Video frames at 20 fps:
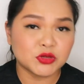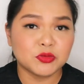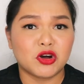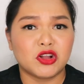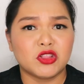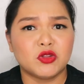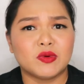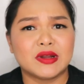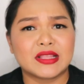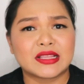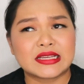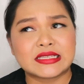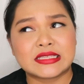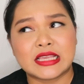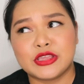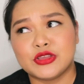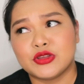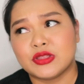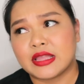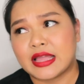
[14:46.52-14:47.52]
small one
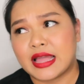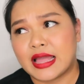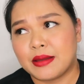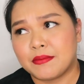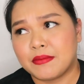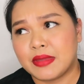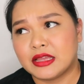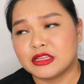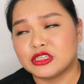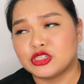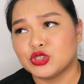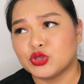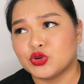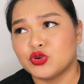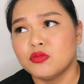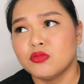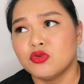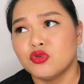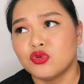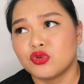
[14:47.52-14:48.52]
kasi yun nga, medyo
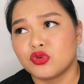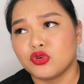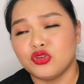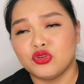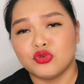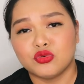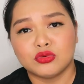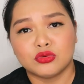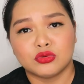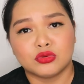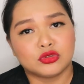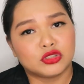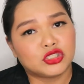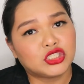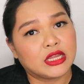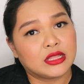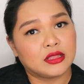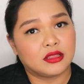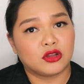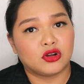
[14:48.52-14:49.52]
umurong yung
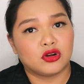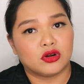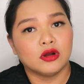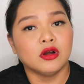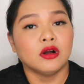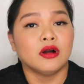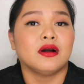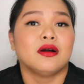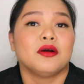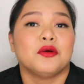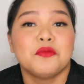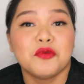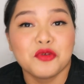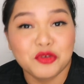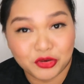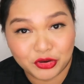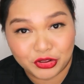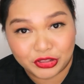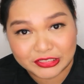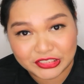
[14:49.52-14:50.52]
tiyan ko.
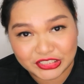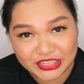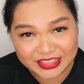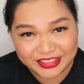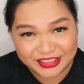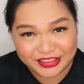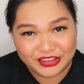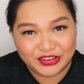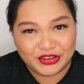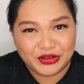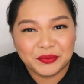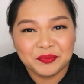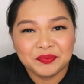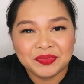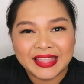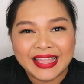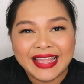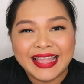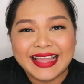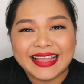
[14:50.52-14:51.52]
Umurong yung tiyan.
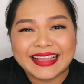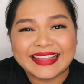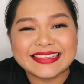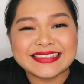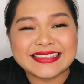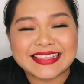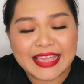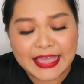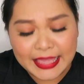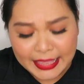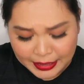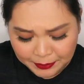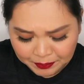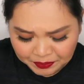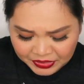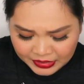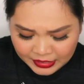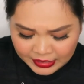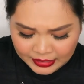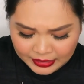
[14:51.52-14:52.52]
Kasi,
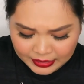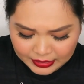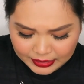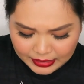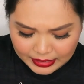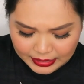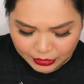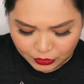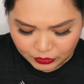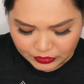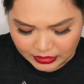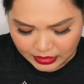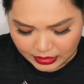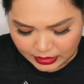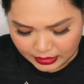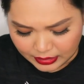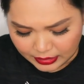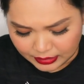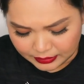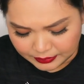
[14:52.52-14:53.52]
Ion.
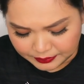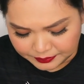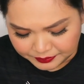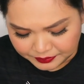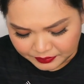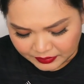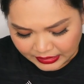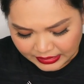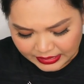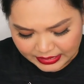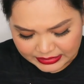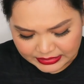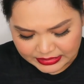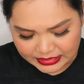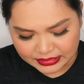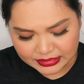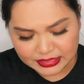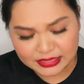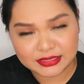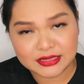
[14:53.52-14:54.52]

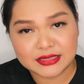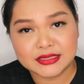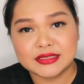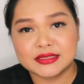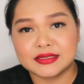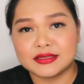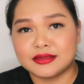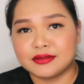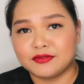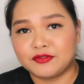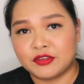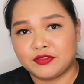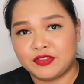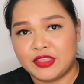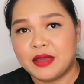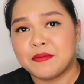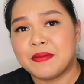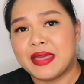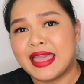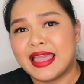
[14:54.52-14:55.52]
Kasi this is
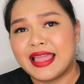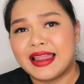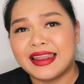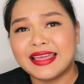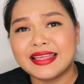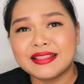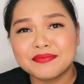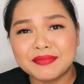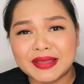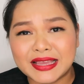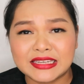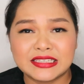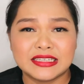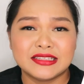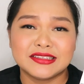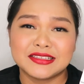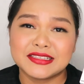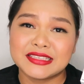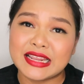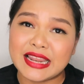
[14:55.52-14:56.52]
50 ml. And Beshi,
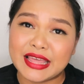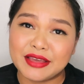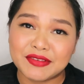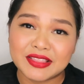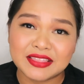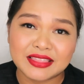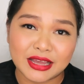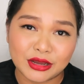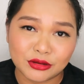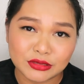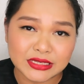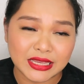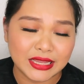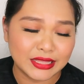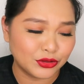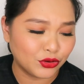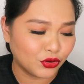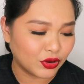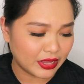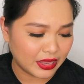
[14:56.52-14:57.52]
this is
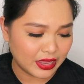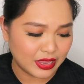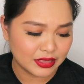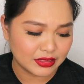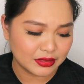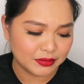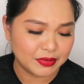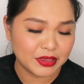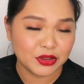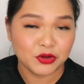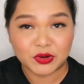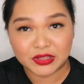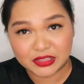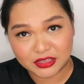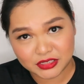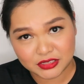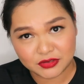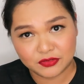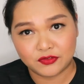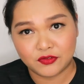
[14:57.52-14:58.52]
11,000. Okay, the big one
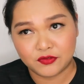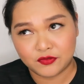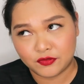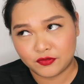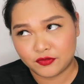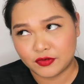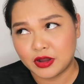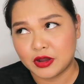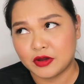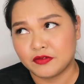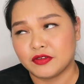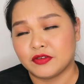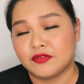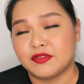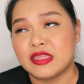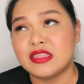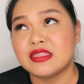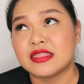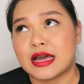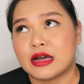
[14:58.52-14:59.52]
is
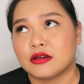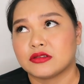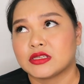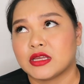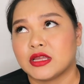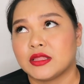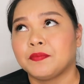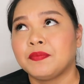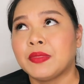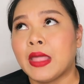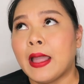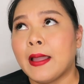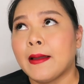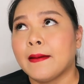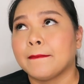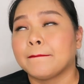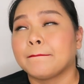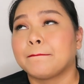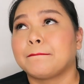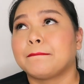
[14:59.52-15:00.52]
15,000.
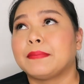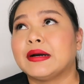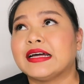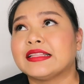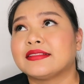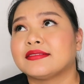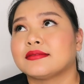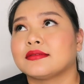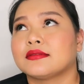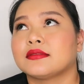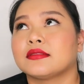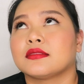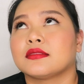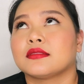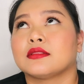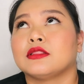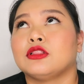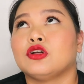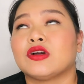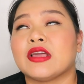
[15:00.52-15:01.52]
But
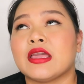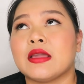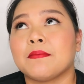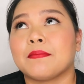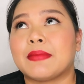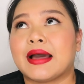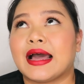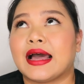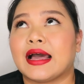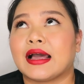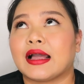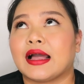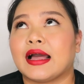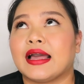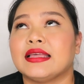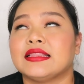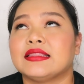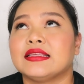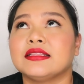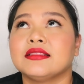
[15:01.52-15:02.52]
looking back,
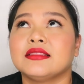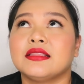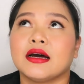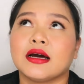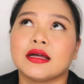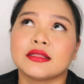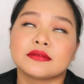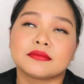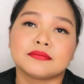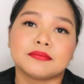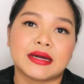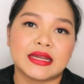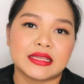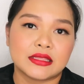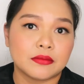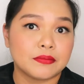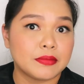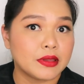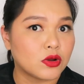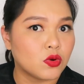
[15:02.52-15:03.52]
I did not buy
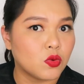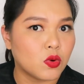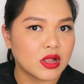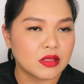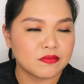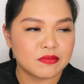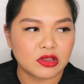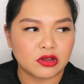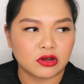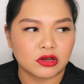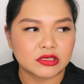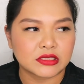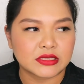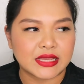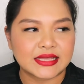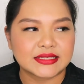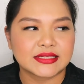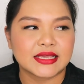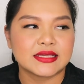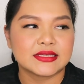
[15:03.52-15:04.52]
the big one because,
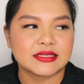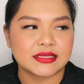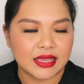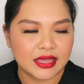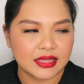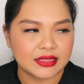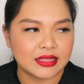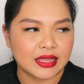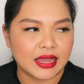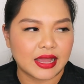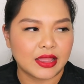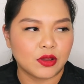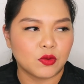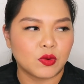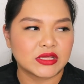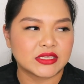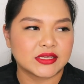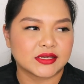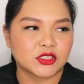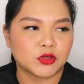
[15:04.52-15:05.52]
as I said, I
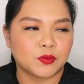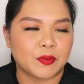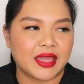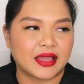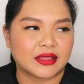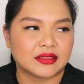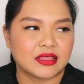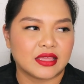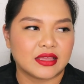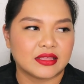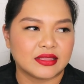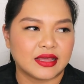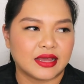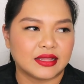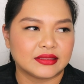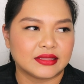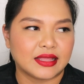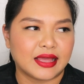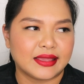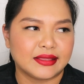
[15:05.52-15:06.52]
was expecting
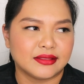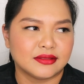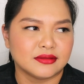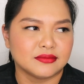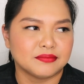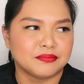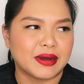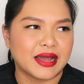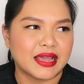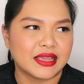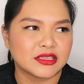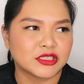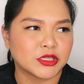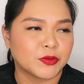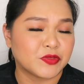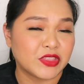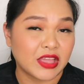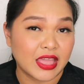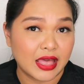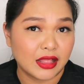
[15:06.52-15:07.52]
that I'd buy
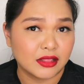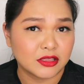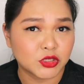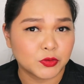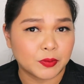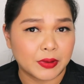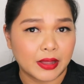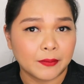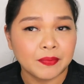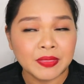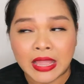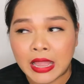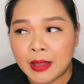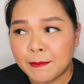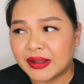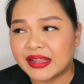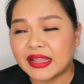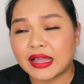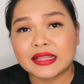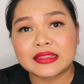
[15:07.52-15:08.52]
something else pa.
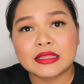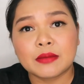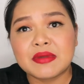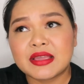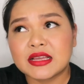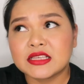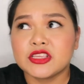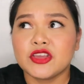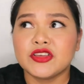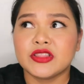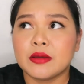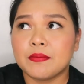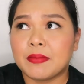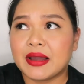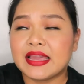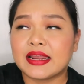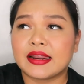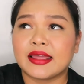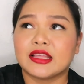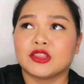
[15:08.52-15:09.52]
Magkakatabi kasi yun eh,
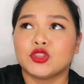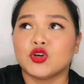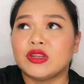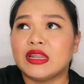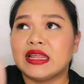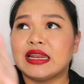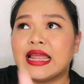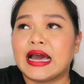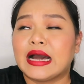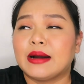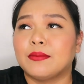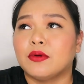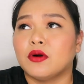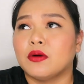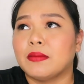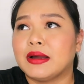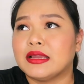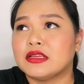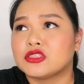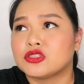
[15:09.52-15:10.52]
Byredo, Le
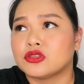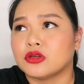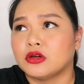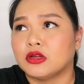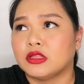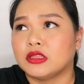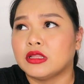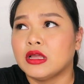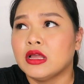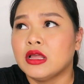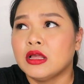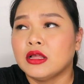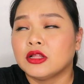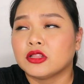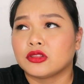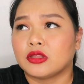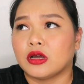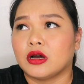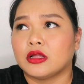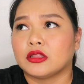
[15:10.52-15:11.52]
Labo, My Son,
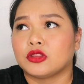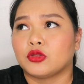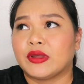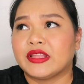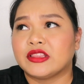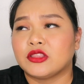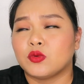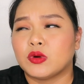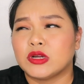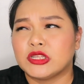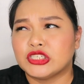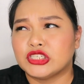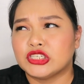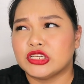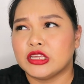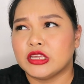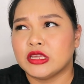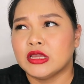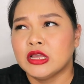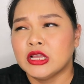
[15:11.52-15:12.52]

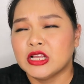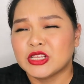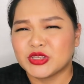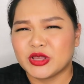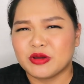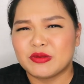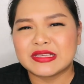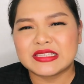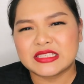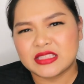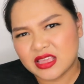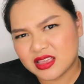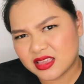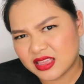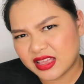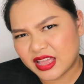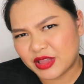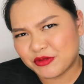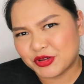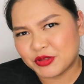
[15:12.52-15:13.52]
21G. So I was
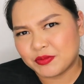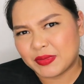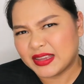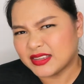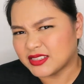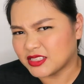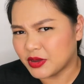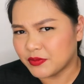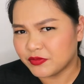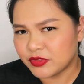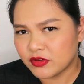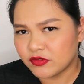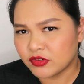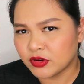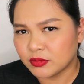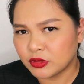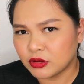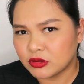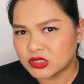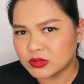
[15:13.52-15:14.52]
thinking I would buy something
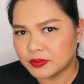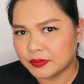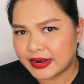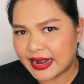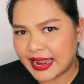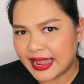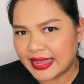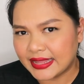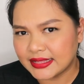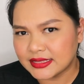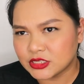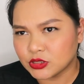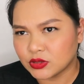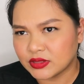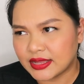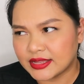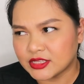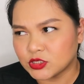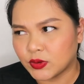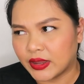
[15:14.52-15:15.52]
from those brands. So
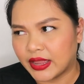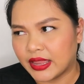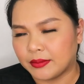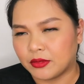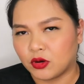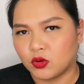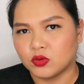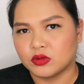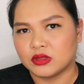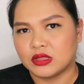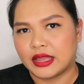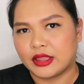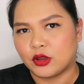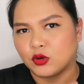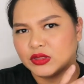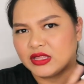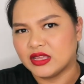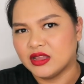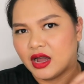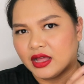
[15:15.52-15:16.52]
that's why I
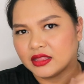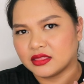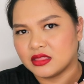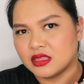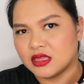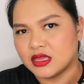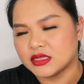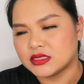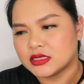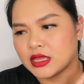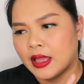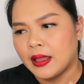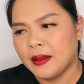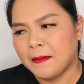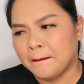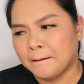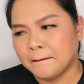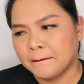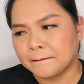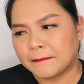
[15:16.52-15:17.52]
only got this.
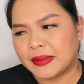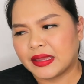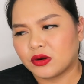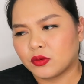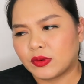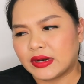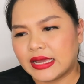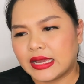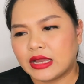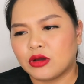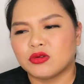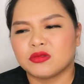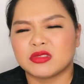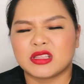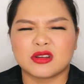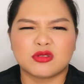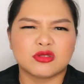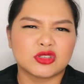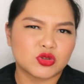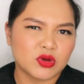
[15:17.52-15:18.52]
Pero wala akong
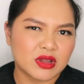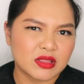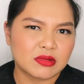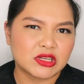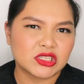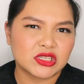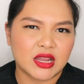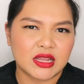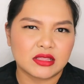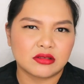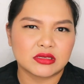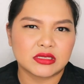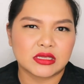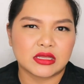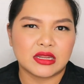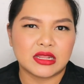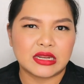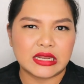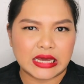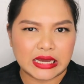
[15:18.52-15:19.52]
nagustuhan masyado
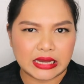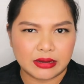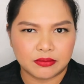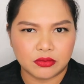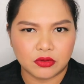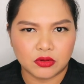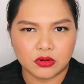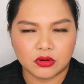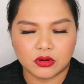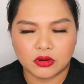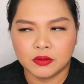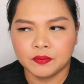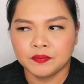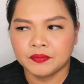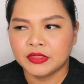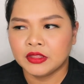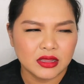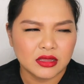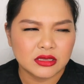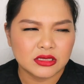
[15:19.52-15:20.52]
sa Le Labo.
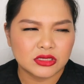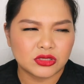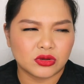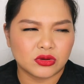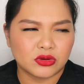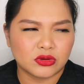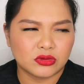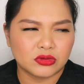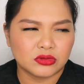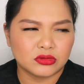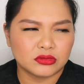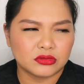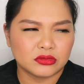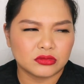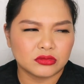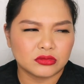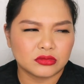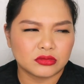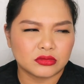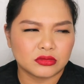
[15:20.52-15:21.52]
So,
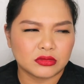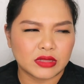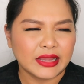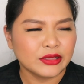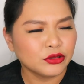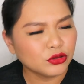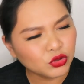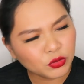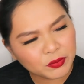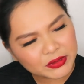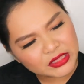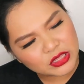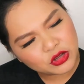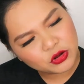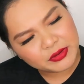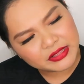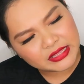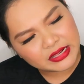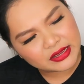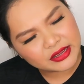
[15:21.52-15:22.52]
I don't know ba't di
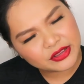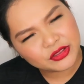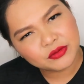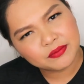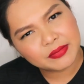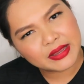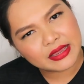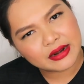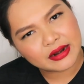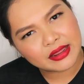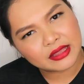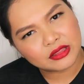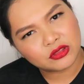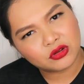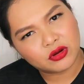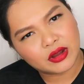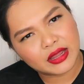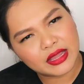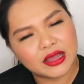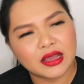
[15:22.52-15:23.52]
ko binalikan yung
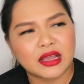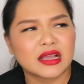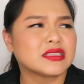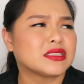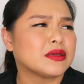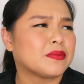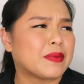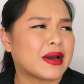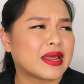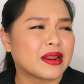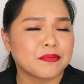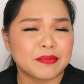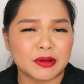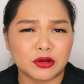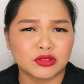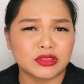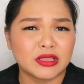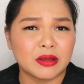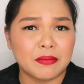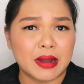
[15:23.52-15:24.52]
Byredo. Kasi parang
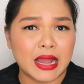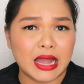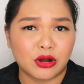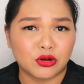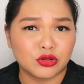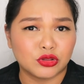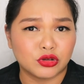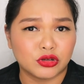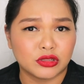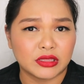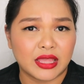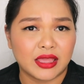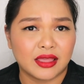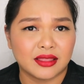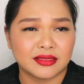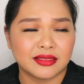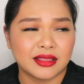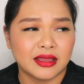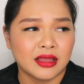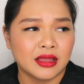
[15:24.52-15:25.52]
pagod na ba ako nun.
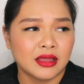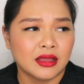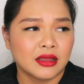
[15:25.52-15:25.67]
And